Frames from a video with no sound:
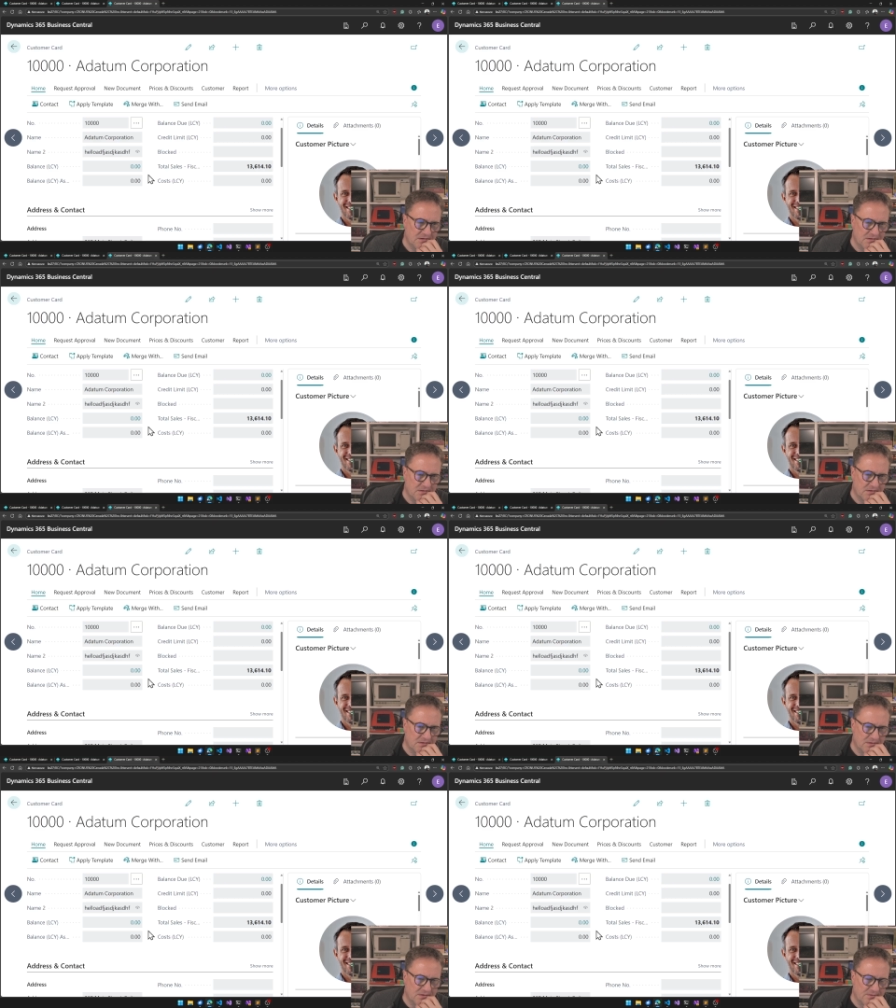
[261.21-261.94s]

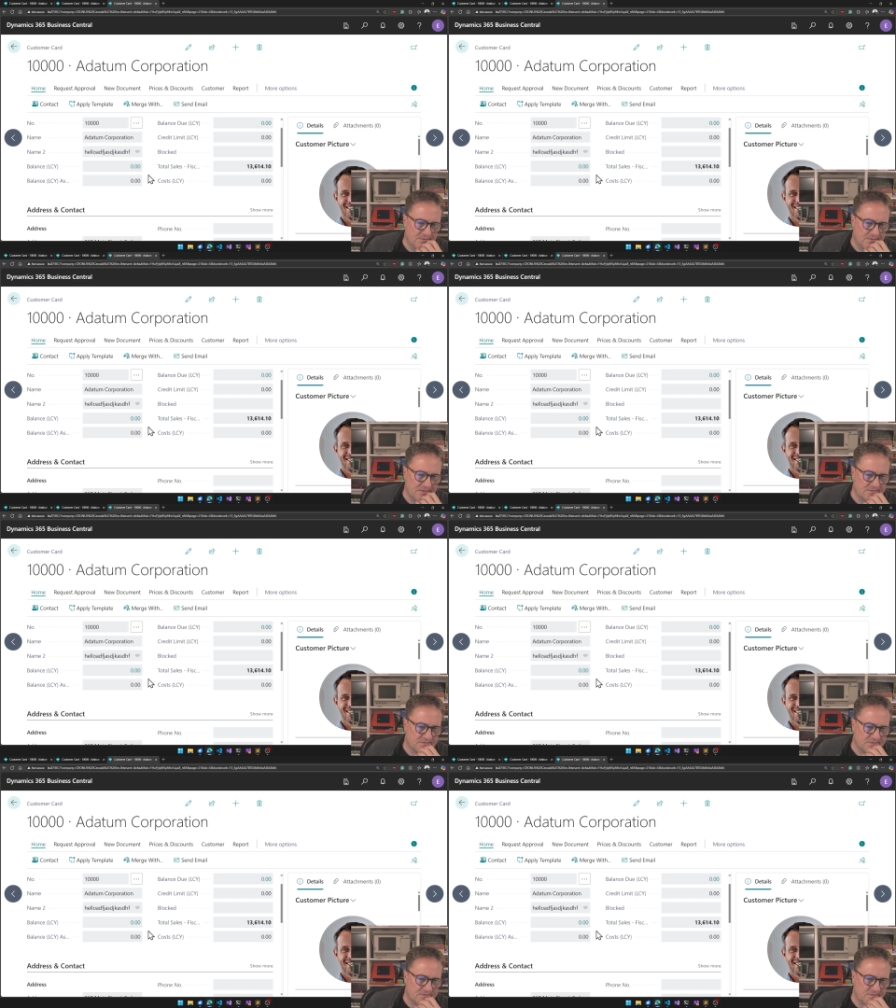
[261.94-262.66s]
uh,
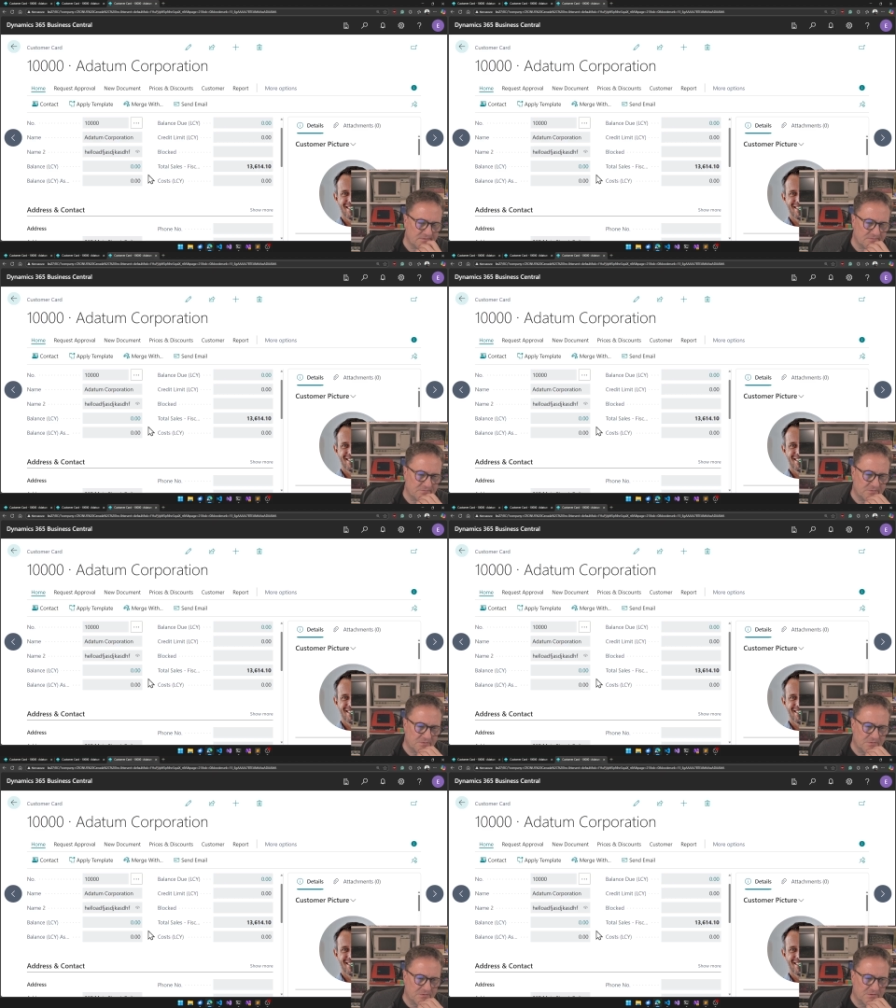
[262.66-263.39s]
this
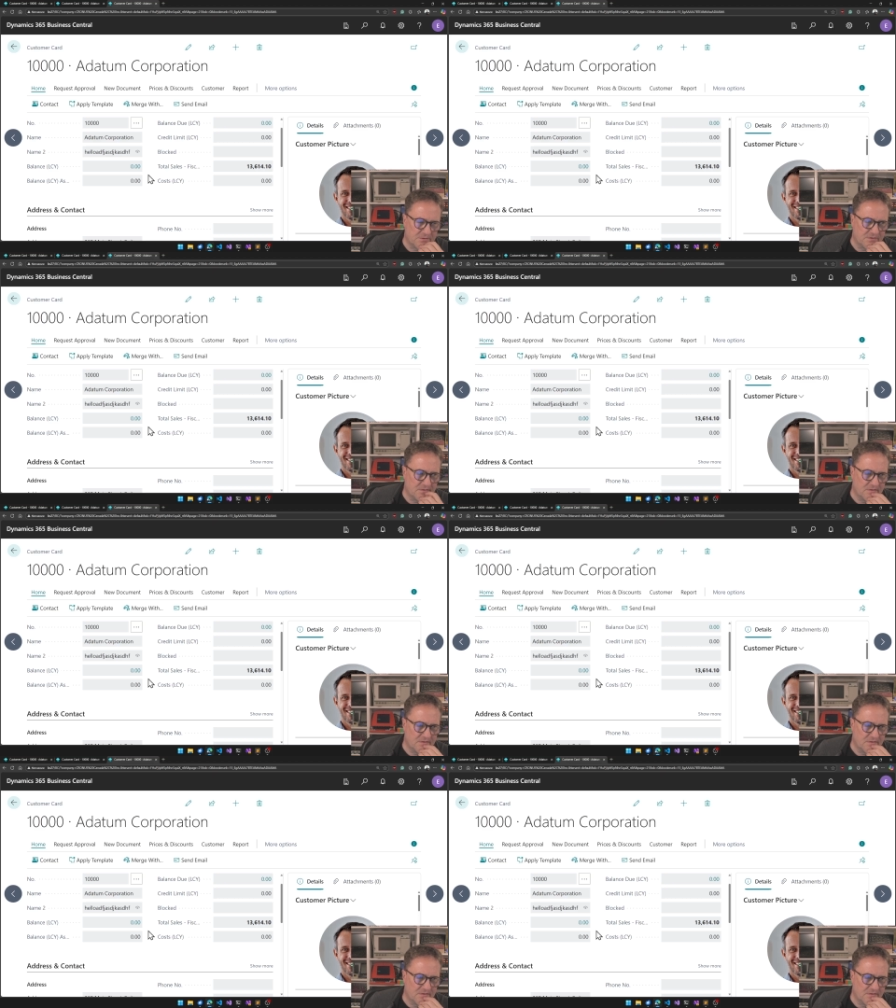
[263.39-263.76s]
for